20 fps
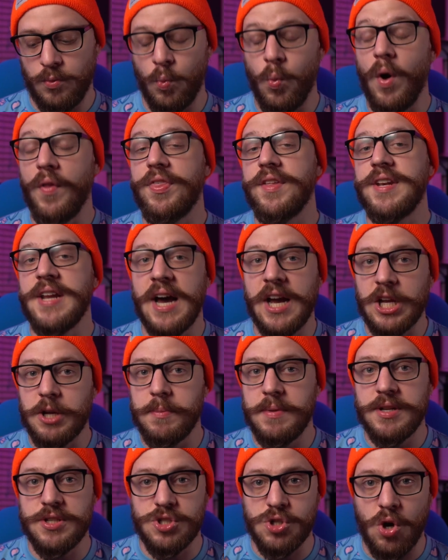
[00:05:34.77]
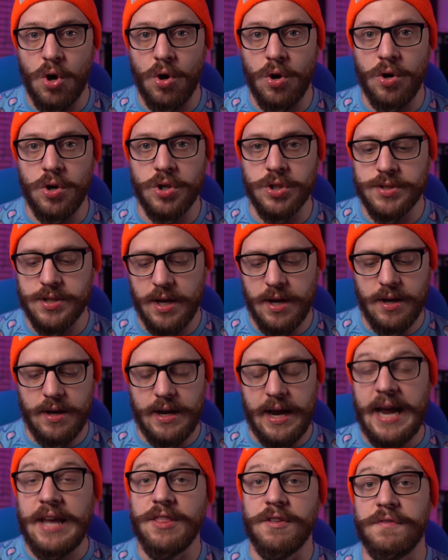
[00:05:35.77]
what the document is called
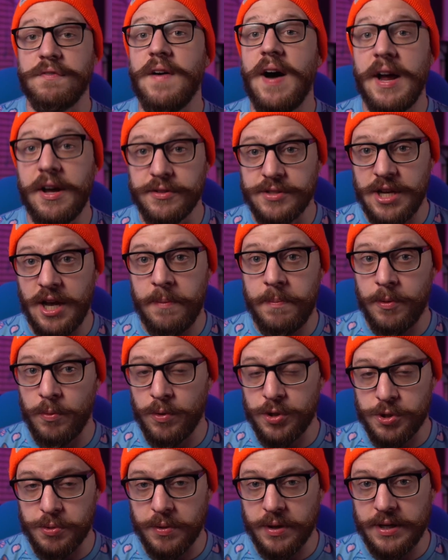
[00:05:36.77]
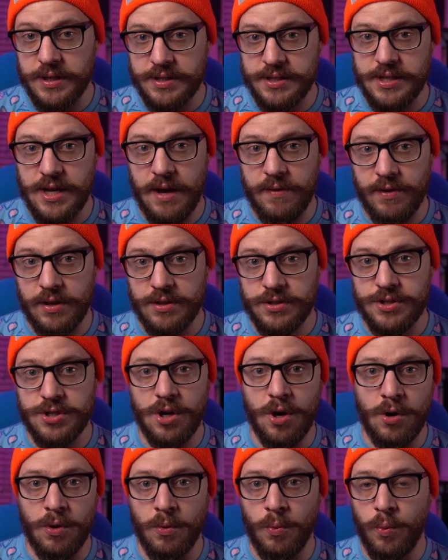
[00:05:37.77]
and the file type in which we're gonna save it.
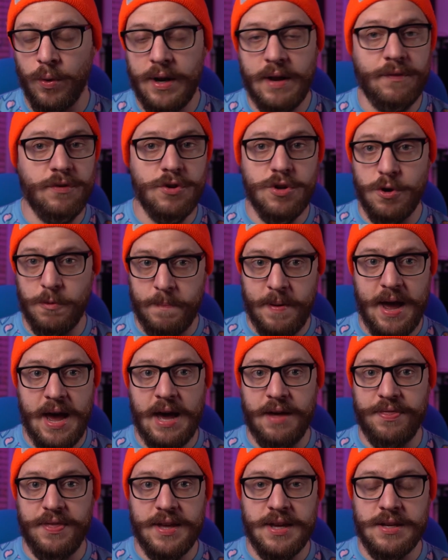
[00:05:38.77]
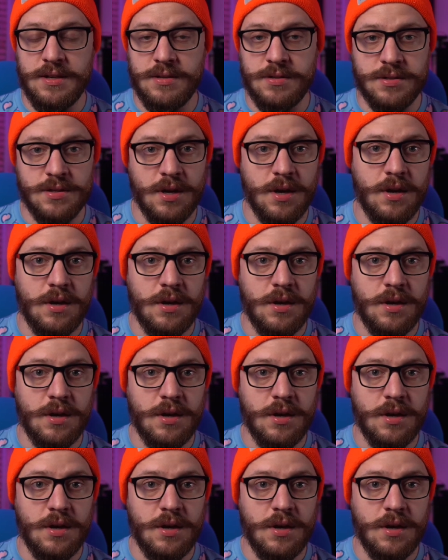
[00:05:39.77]
So whatever your path is,